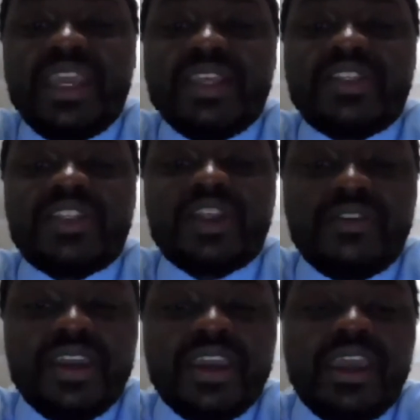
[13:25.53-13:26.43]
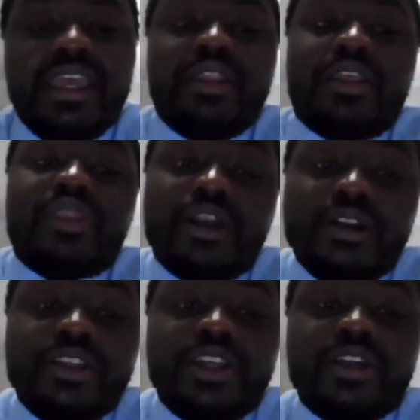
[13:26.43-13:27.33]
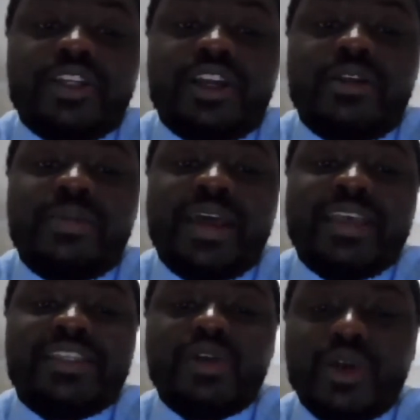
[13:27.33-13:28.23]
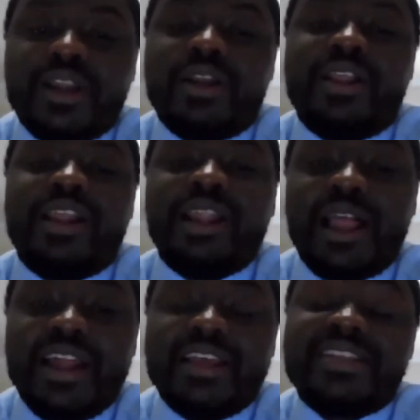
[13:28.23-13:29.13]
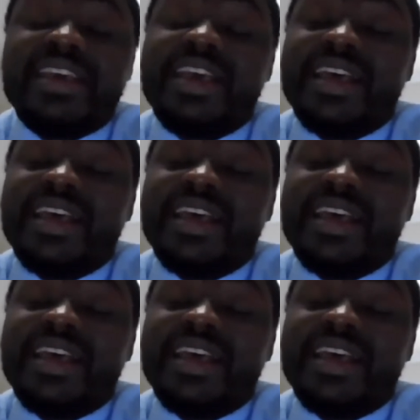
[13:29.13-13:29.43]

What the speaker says: and is serving in the third year term as North Carolina's